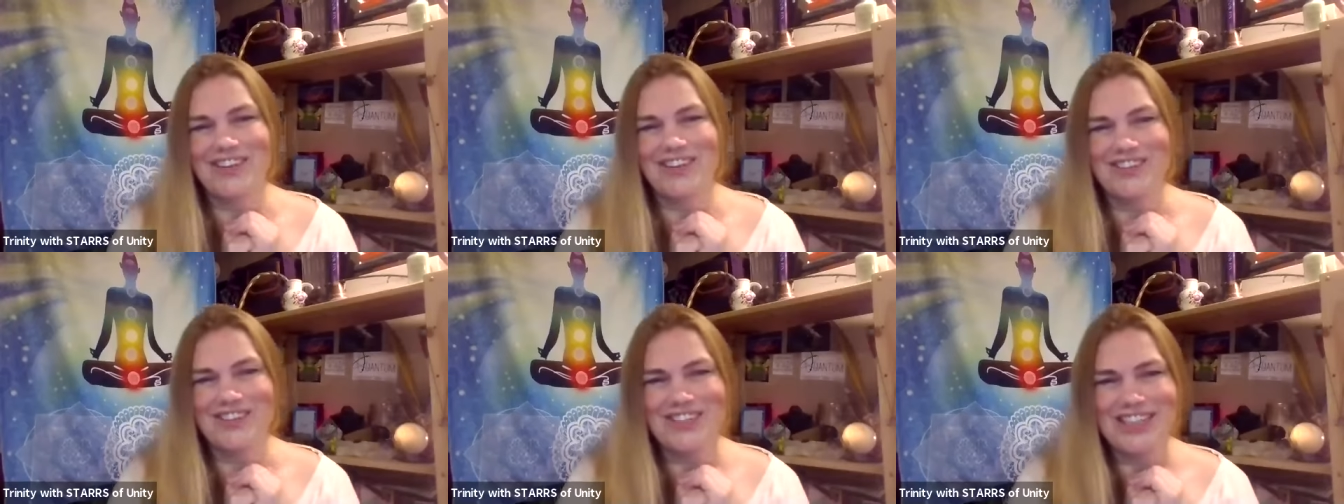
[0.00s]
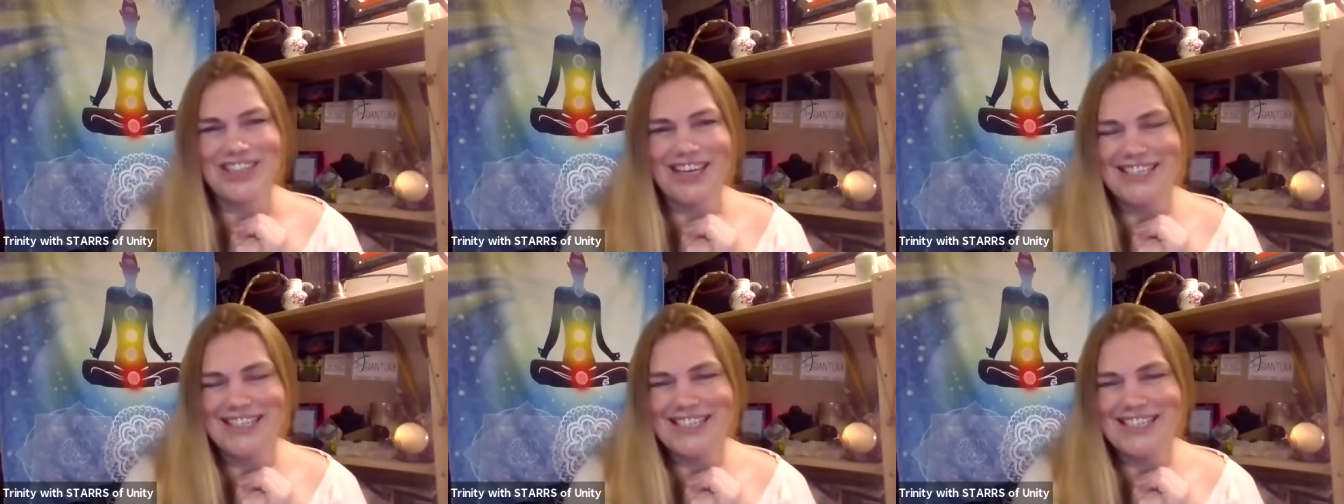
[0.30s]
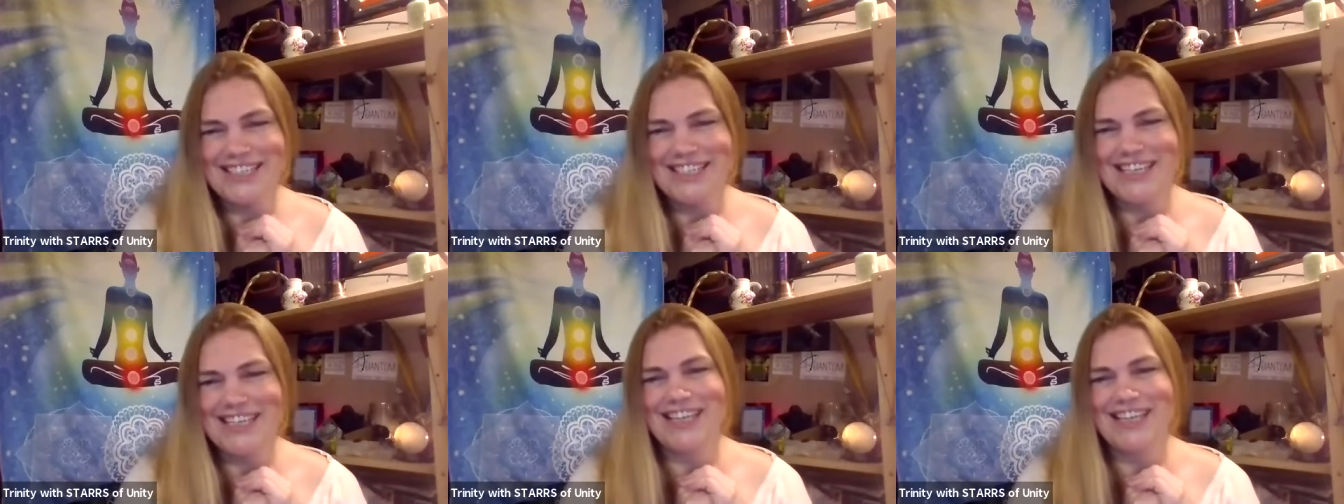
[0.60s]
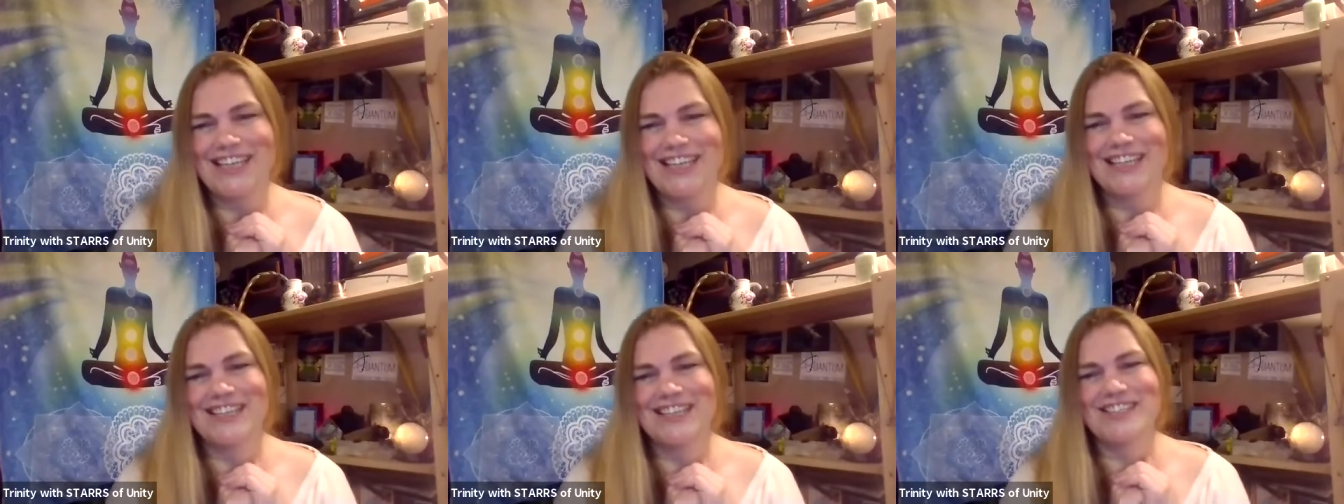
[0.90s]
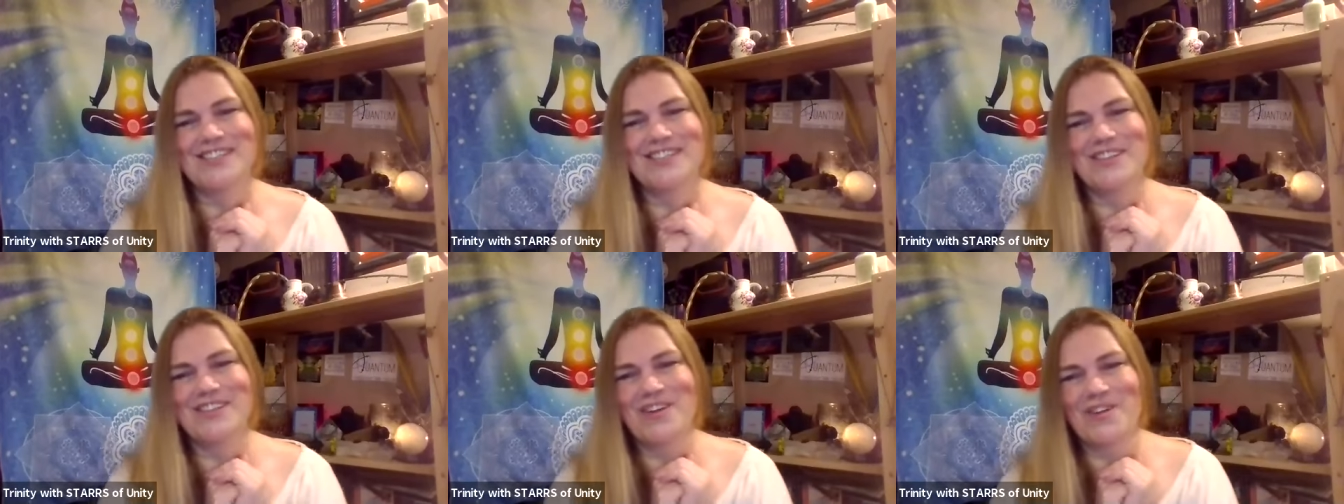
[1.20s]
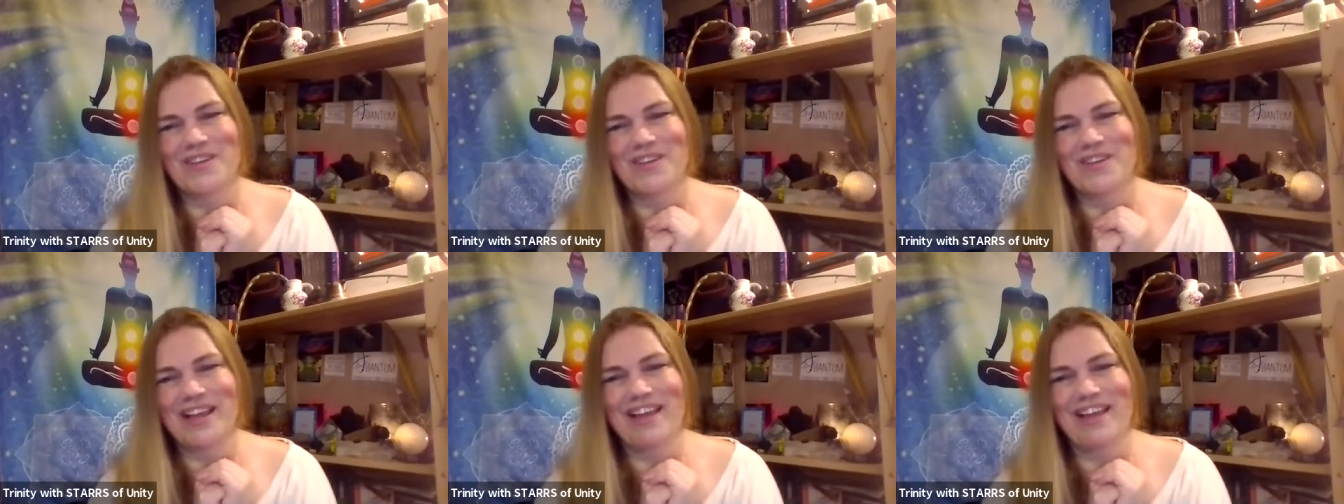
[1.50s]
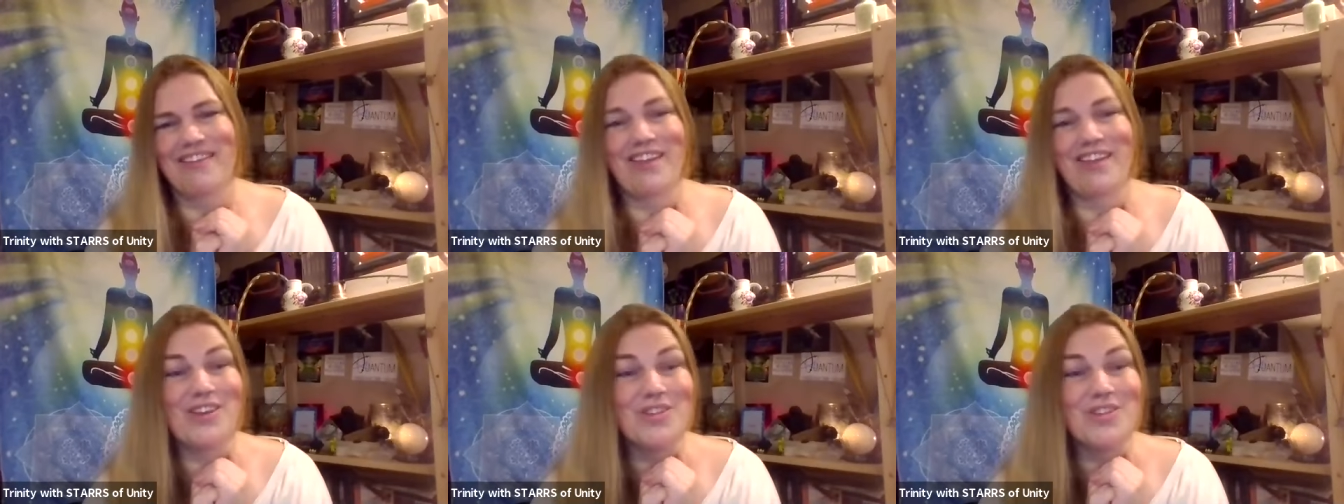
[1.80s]
you, Justin. So
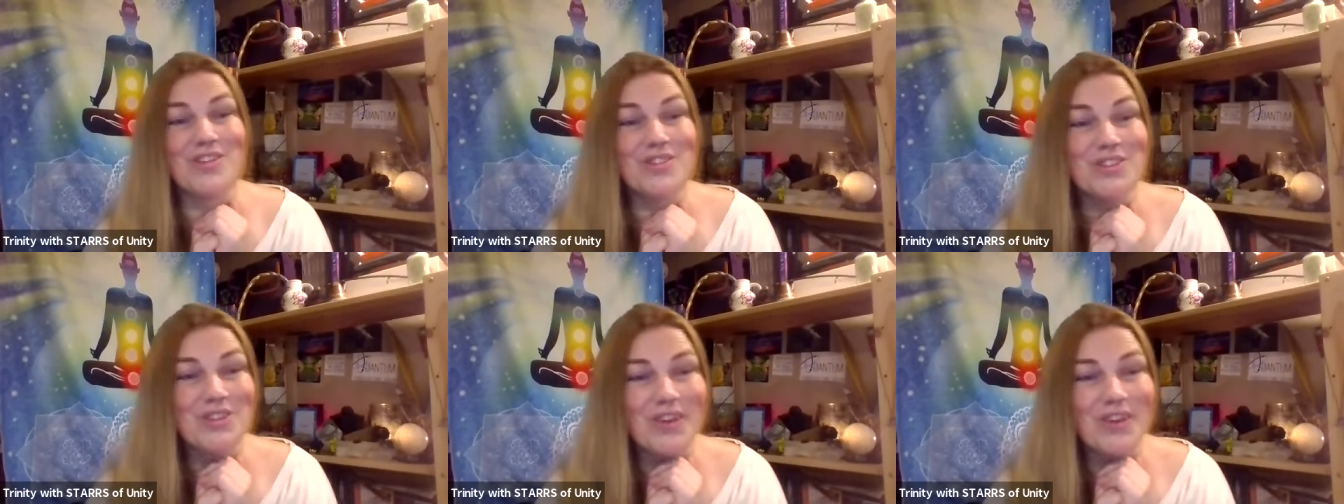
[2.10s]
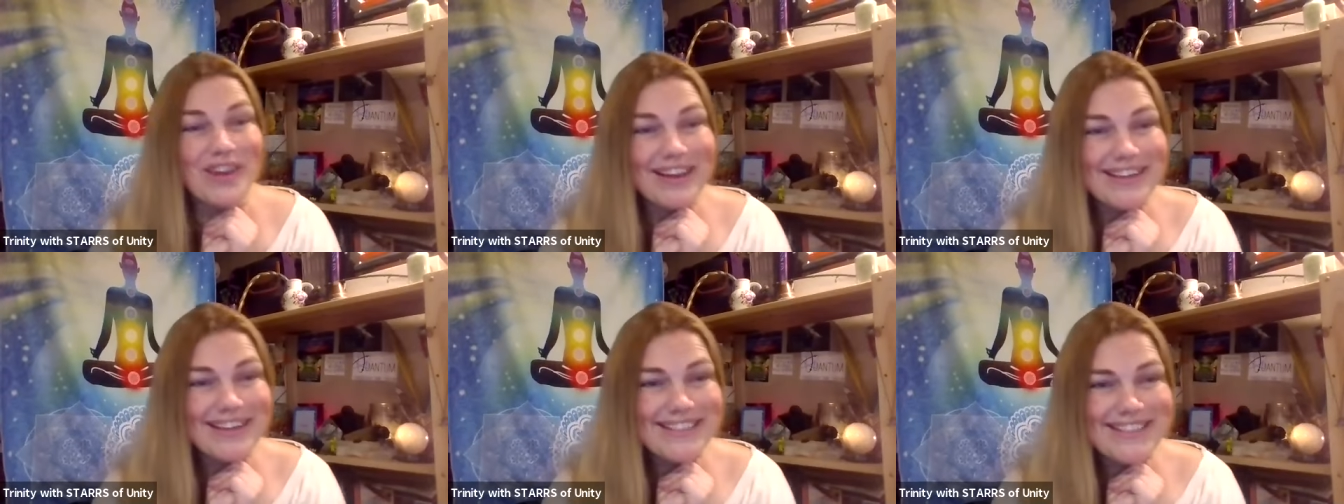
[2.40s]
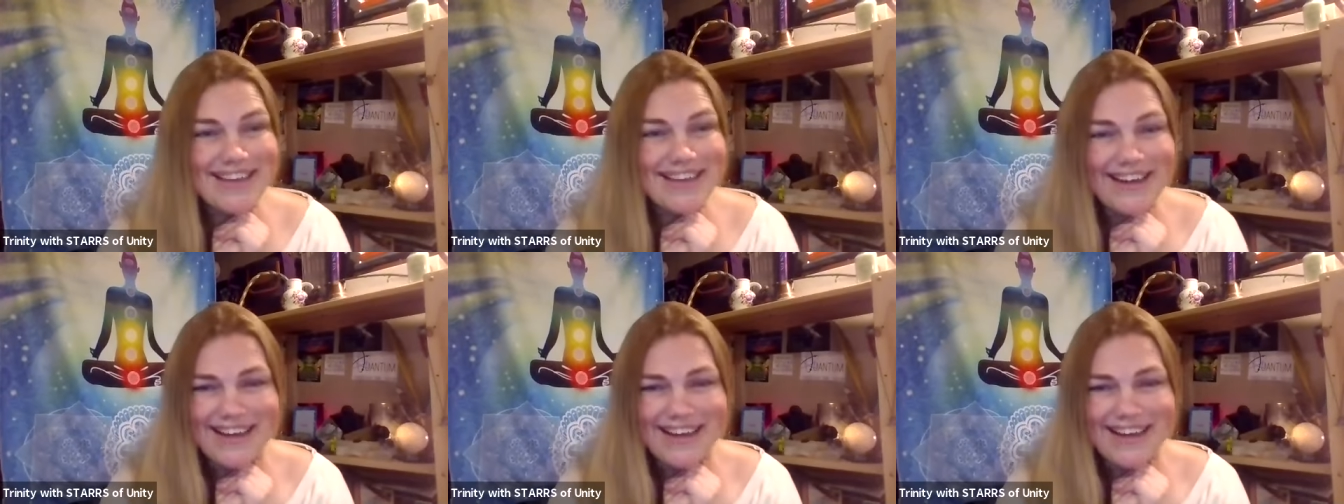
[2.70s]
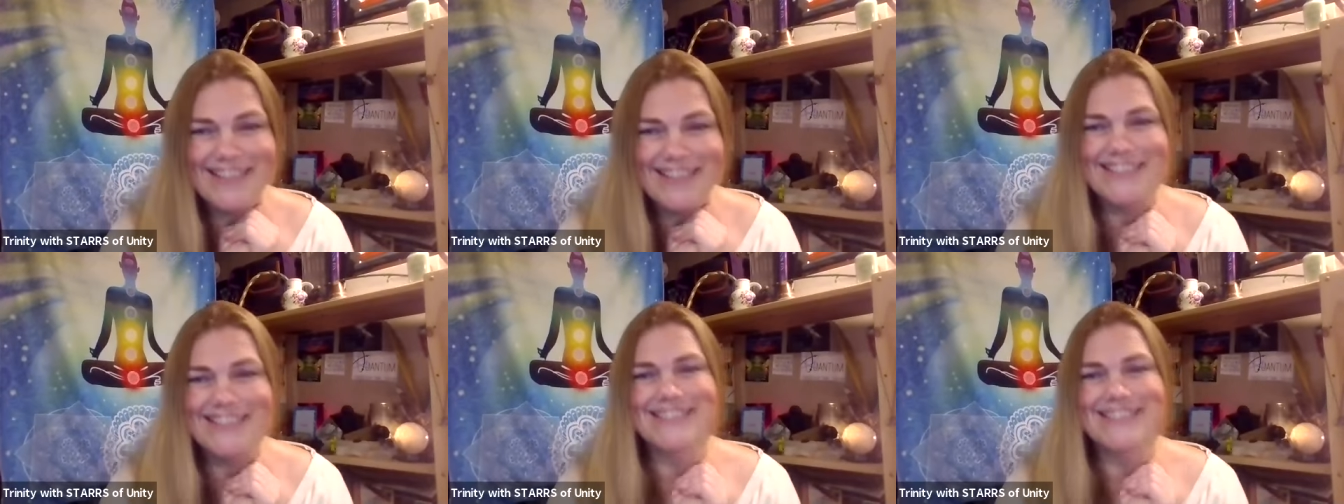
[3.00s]
glad that you joined us.